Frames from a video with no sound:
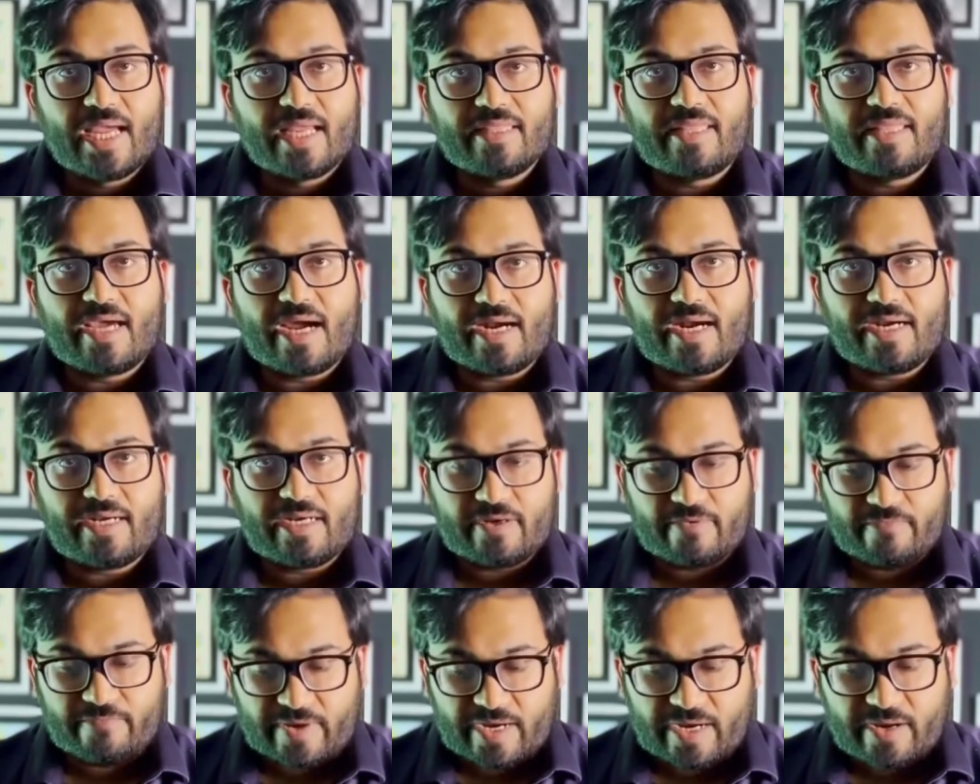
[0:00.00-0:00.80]
that
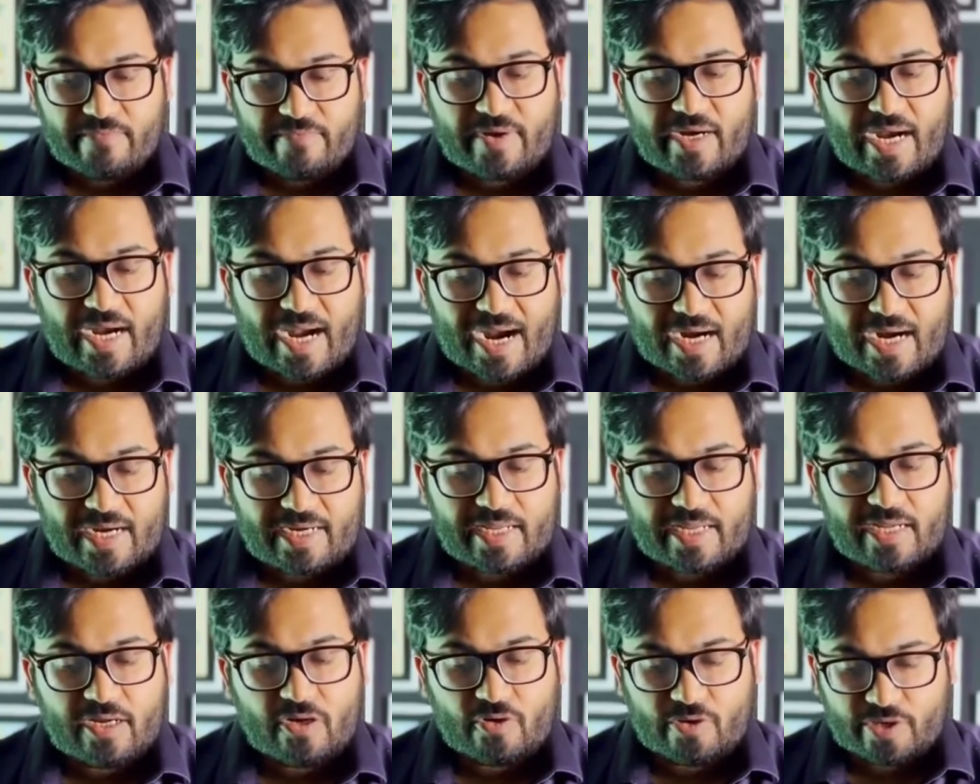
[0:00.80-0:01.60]
whenever
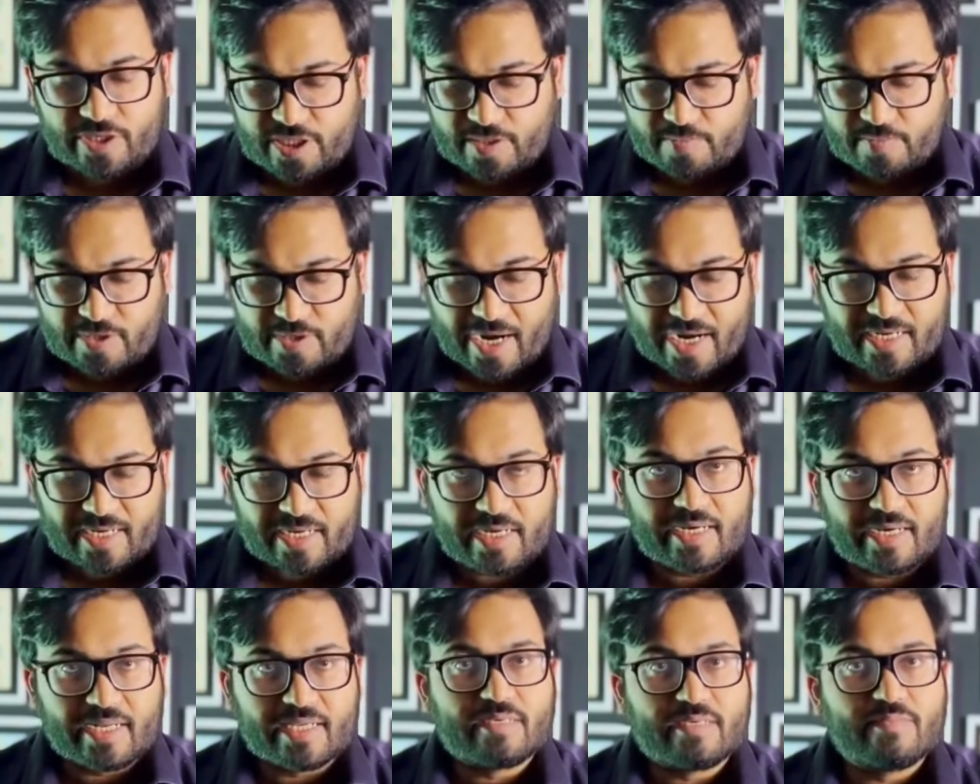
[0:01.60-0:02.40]
adding or
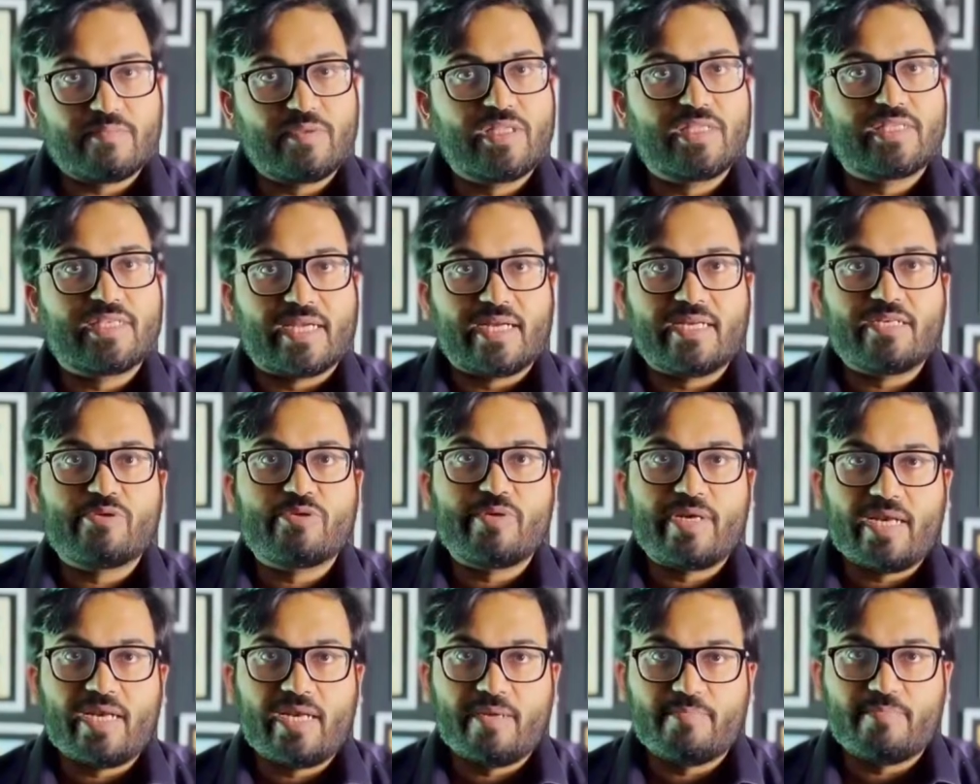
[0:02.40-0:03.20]
subtracting decimals, it's
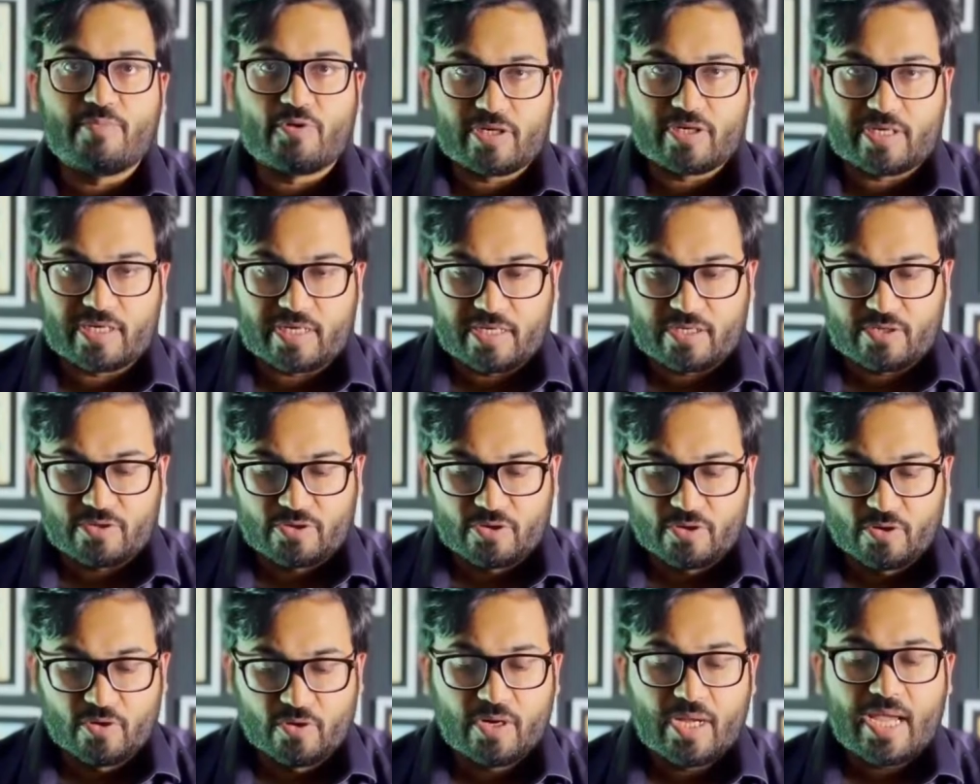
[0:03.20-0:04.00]
really important to
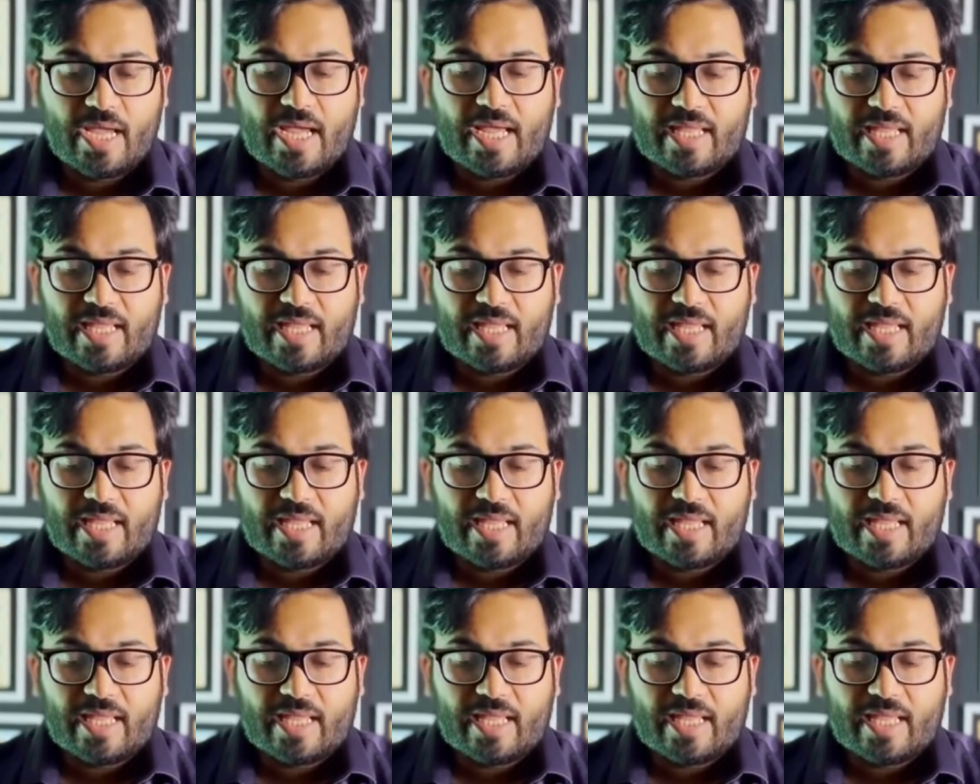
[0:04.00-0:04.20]
know